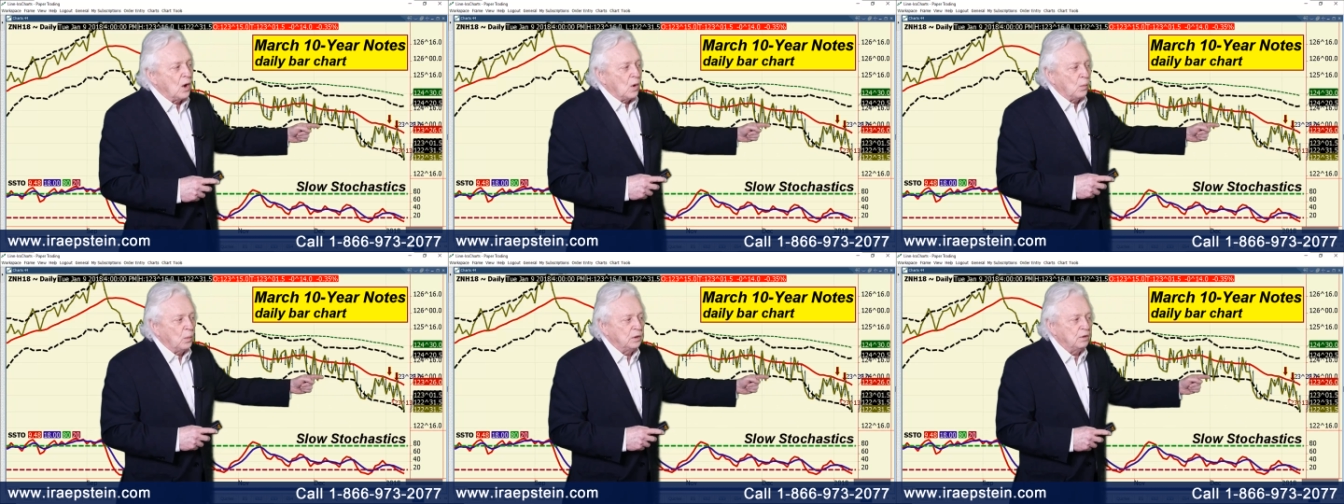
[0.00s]

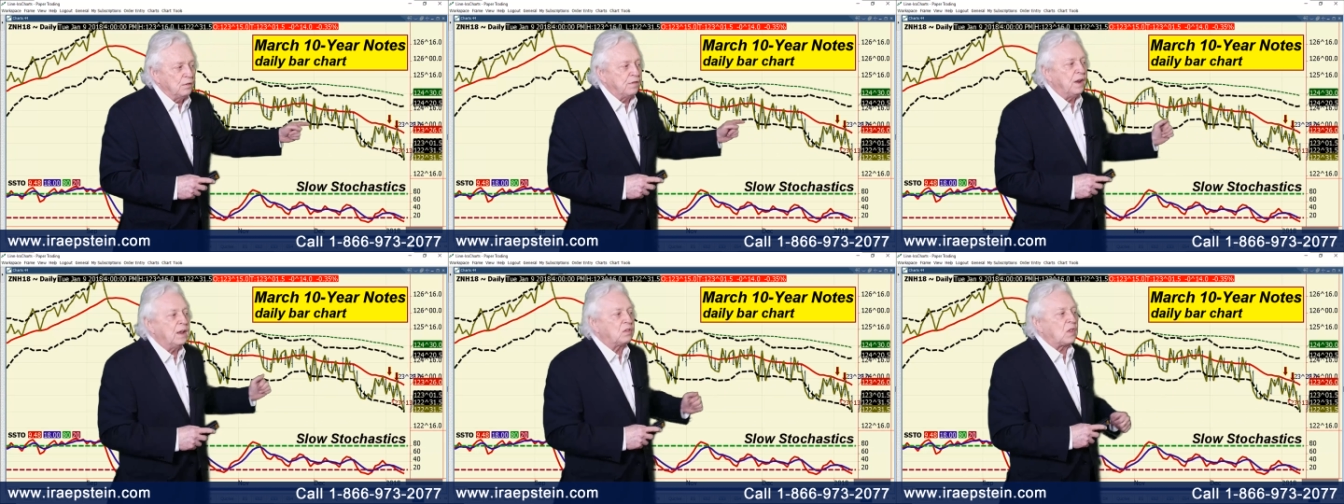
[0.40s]
when you've
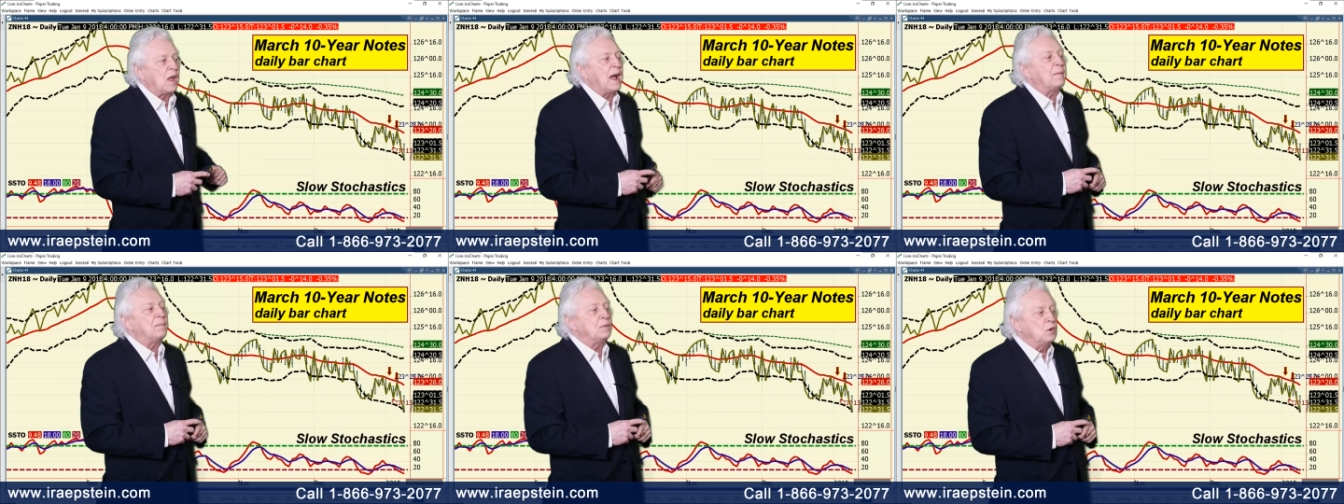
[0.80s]
hit
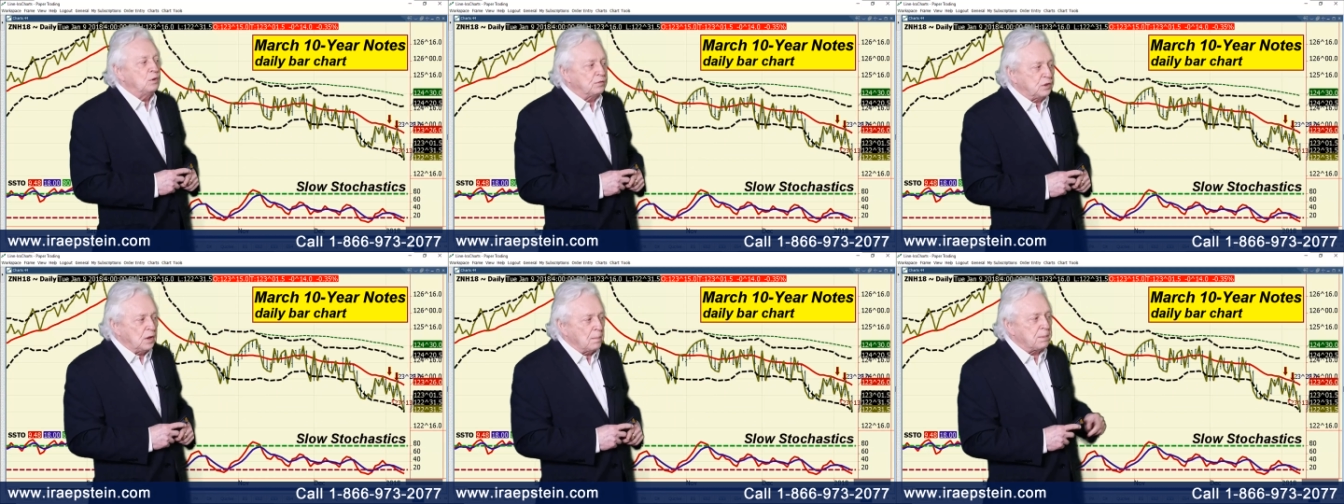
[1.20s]
that,
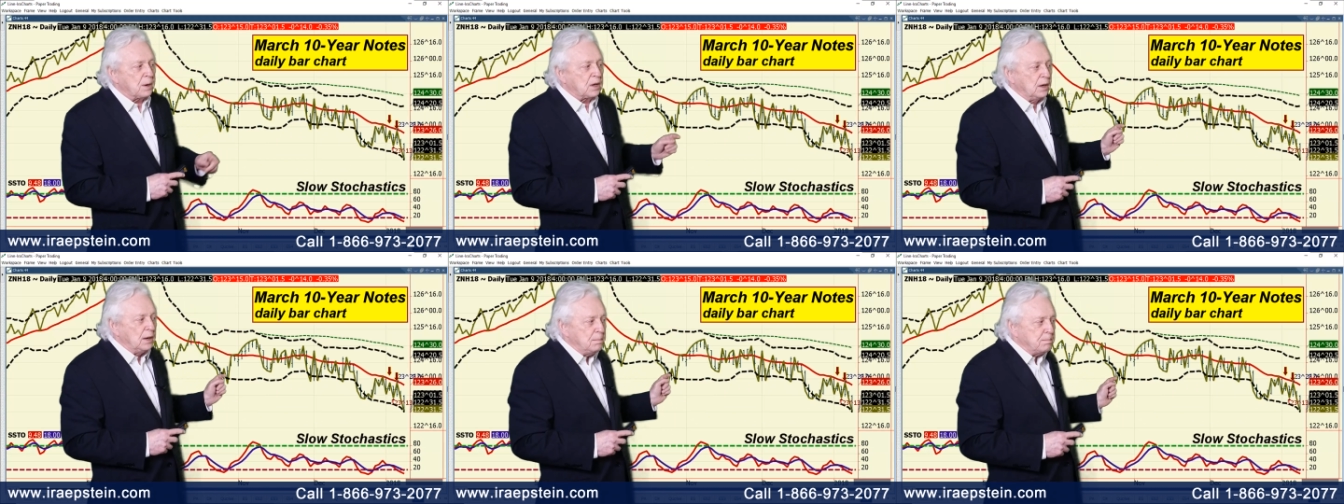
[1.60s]
you've
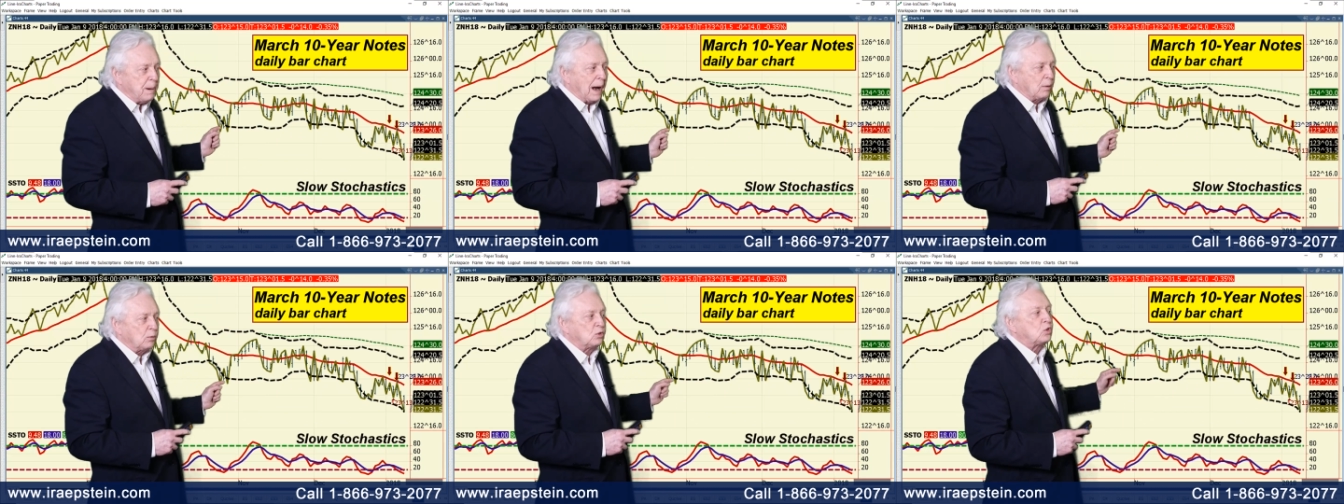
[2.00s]
typically
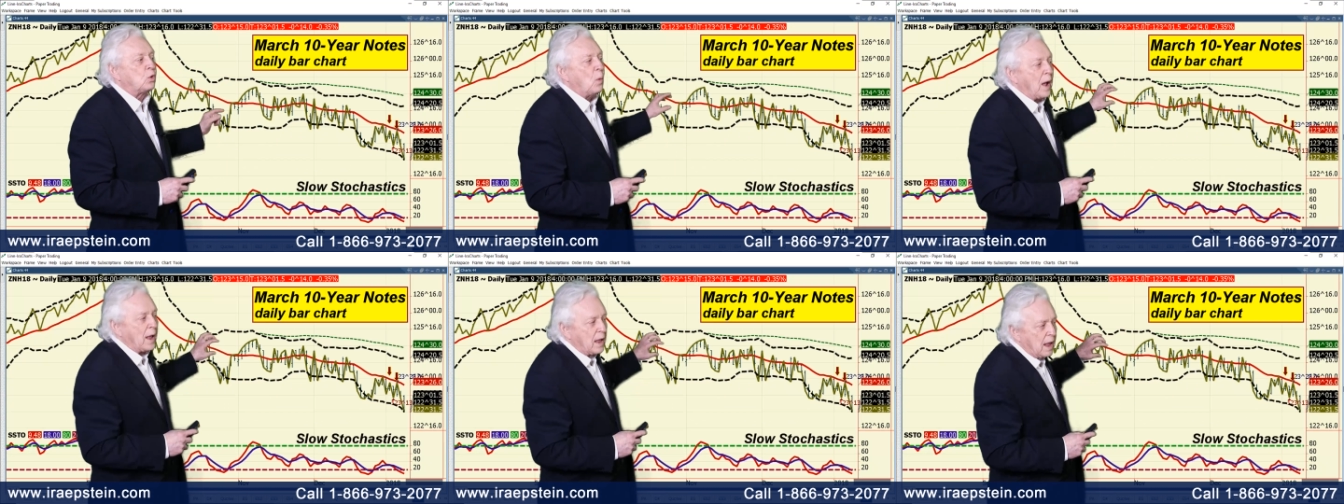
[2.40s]
bounced
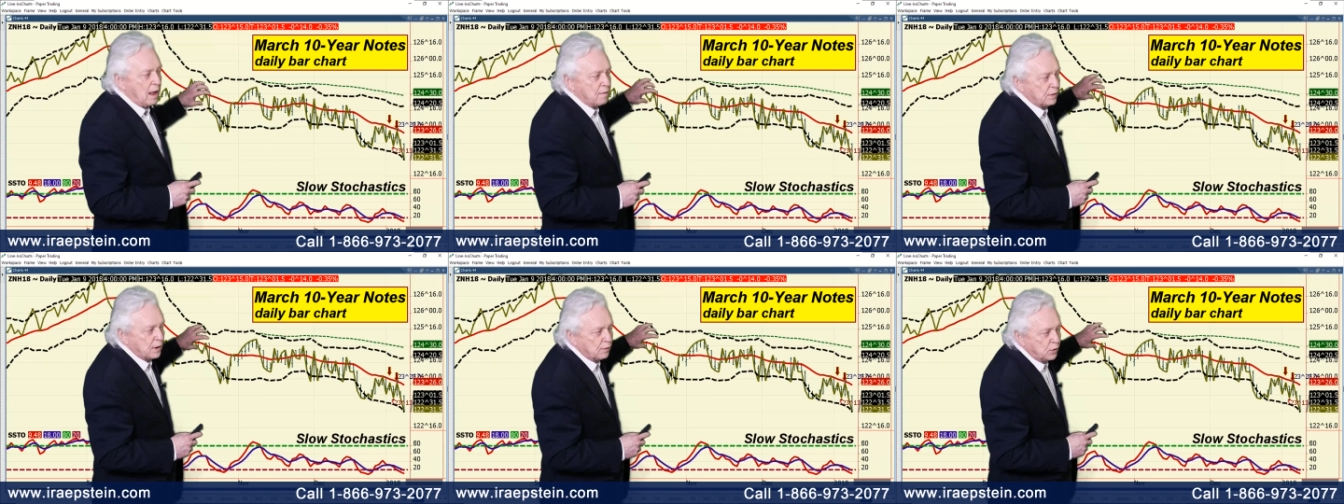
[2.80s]
away,
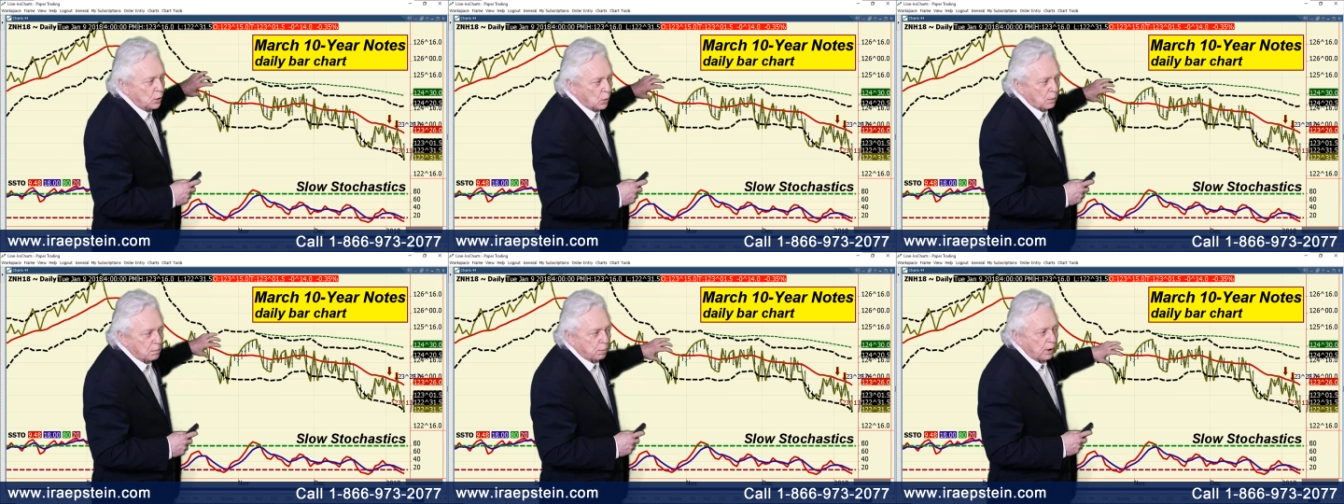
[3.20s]
even if you
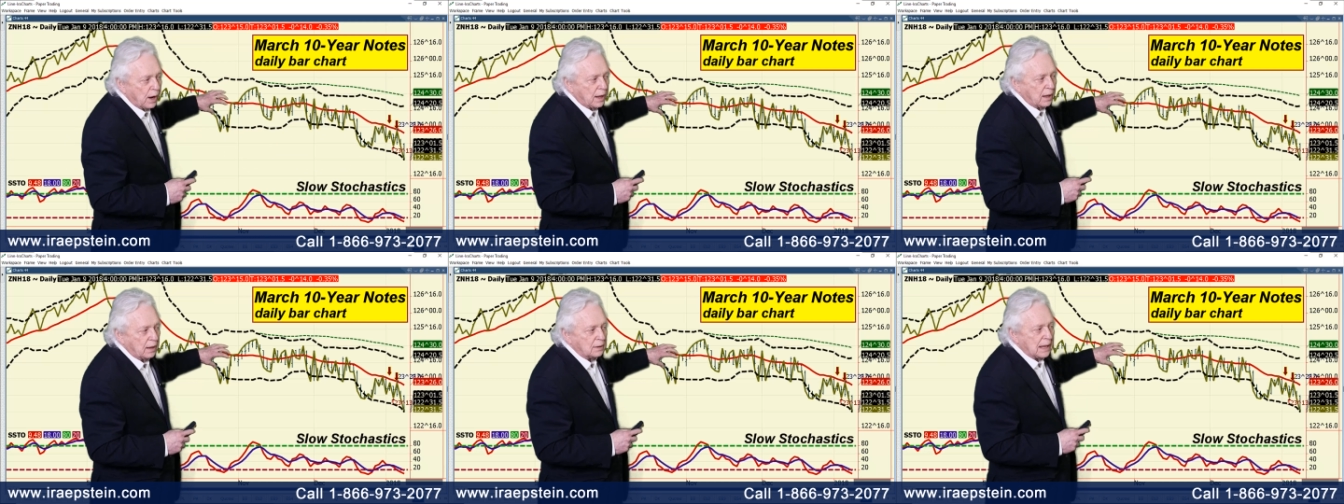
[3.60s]
were
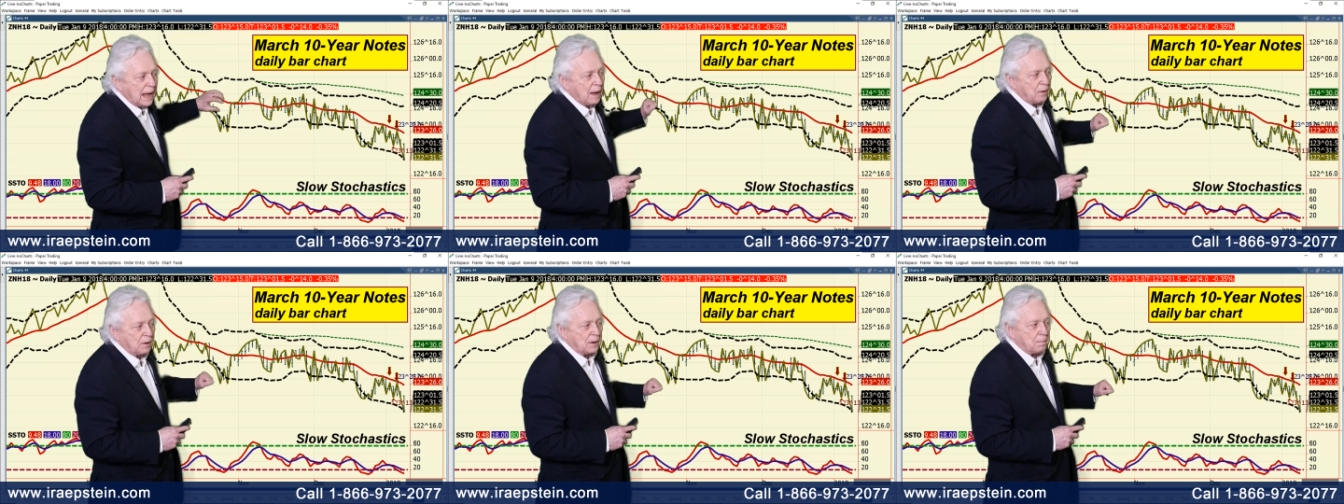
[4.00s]
breaking
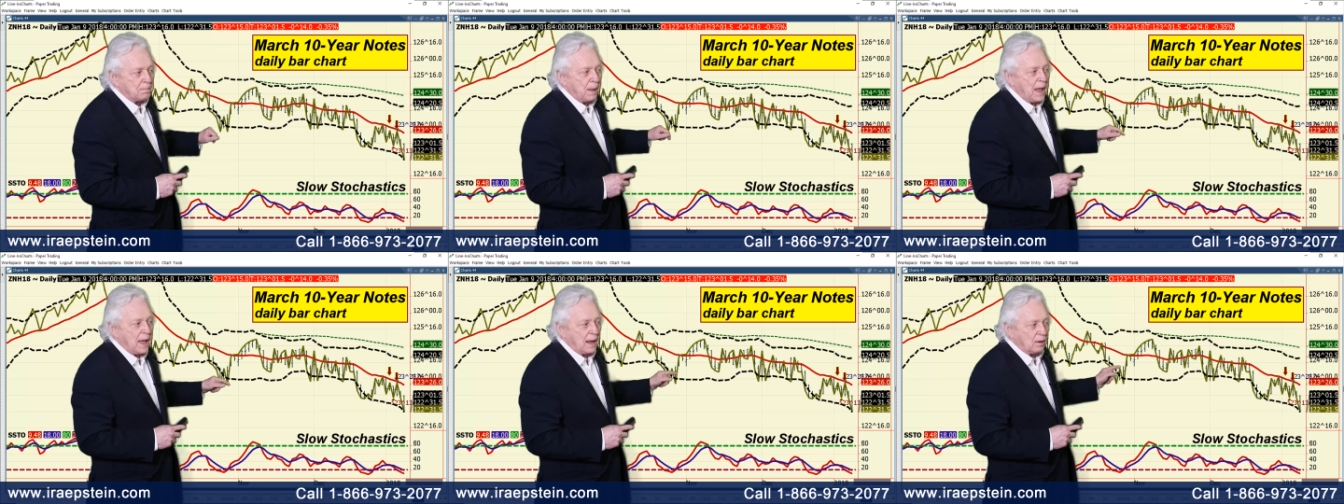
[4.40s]
down in a
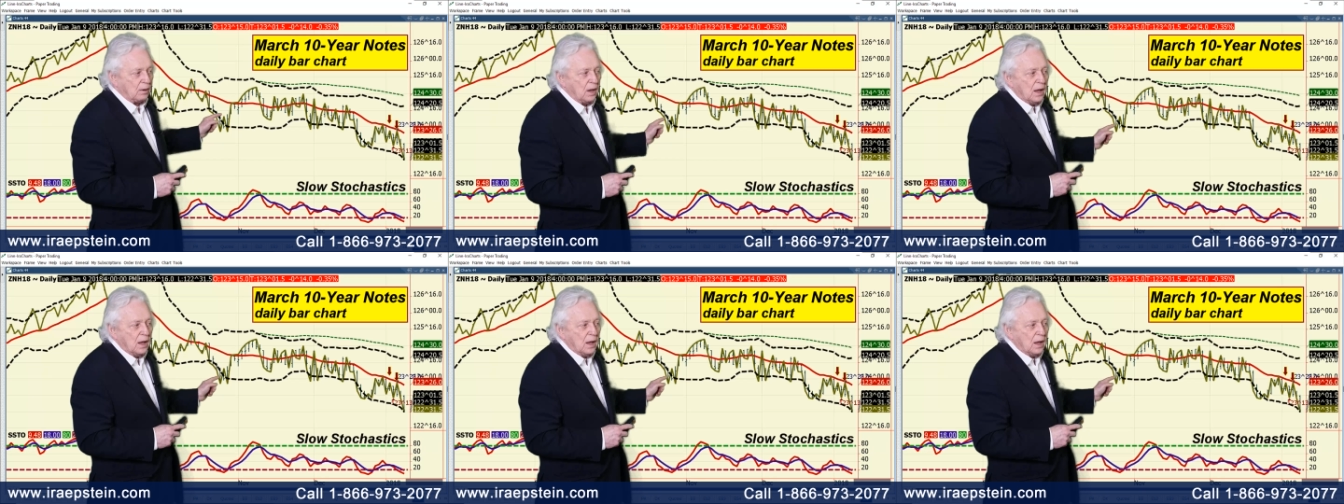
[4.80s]
pattern.